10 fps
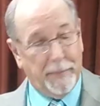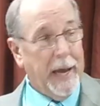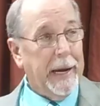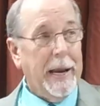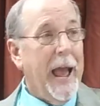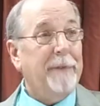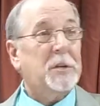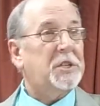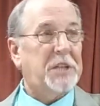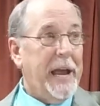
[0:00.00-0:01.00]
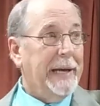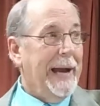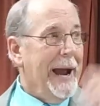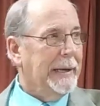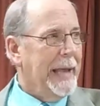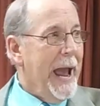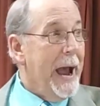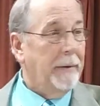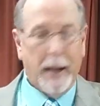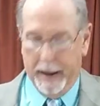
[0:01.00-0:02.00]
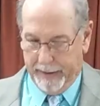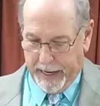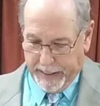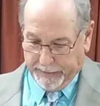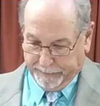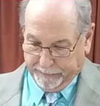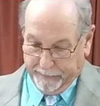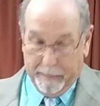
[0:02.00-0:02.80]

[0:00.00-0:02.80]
They didn't have to say it out loud. They just